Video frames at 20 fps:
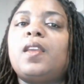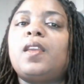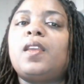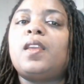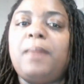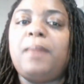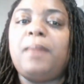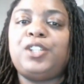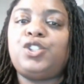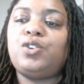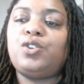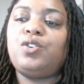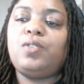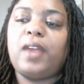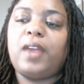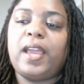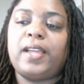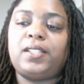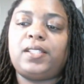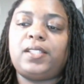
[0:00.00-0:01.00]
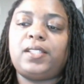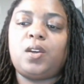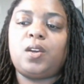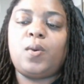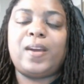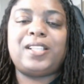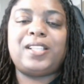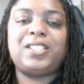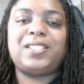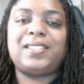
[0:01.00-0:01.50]
Make sure you answer the
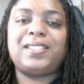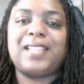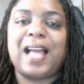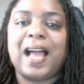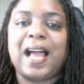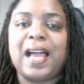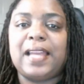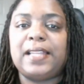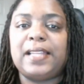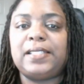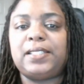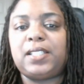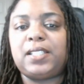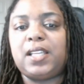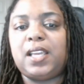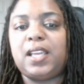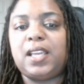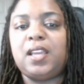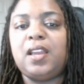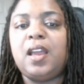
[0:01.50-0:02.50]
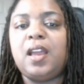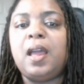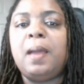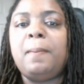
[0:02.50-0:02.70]
questions honestly.